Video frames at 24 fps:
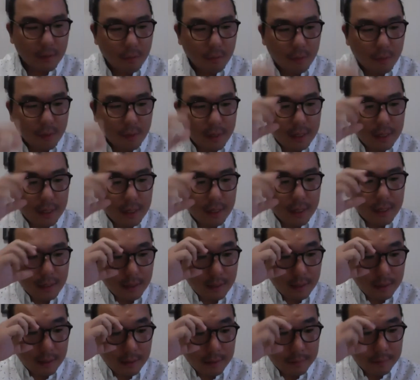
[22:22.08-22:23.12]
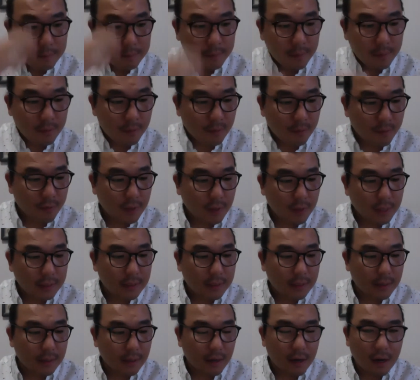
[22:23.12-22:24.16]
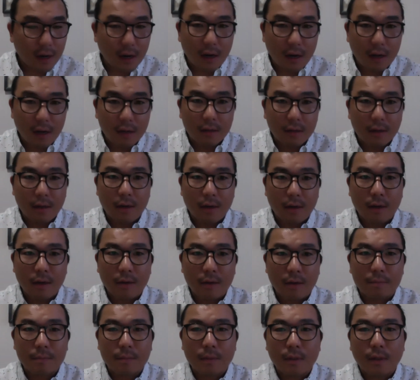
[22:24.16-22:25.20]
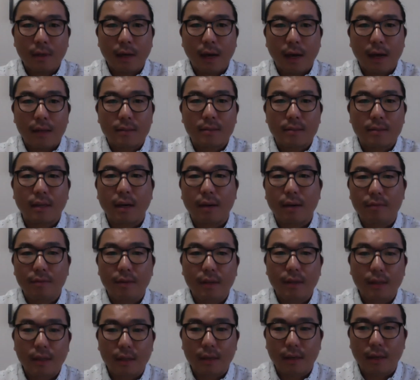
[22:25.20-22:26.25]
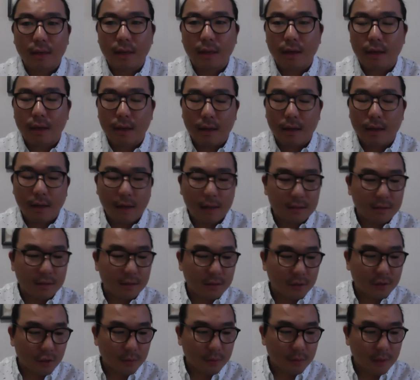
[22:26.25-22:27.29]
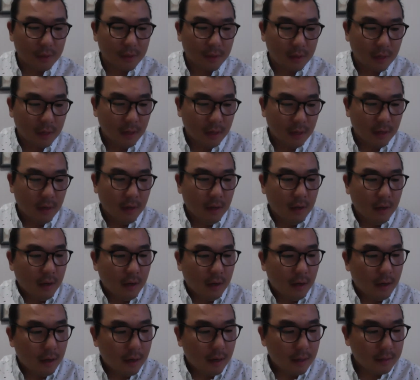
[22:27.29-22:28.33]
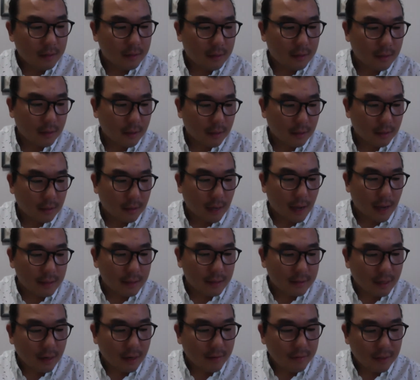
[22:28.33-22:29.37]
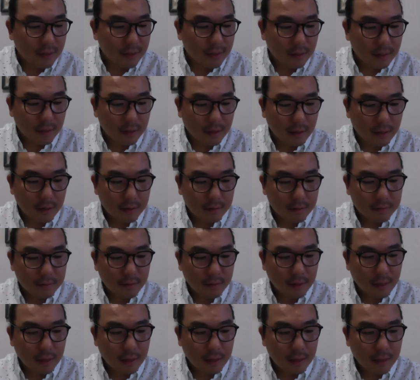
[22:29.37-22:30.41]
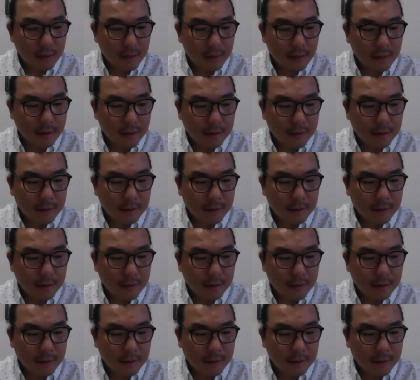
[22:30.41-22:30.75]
week, been reflecting on God's covenant, and hence the sermon is the God's covenant love. And,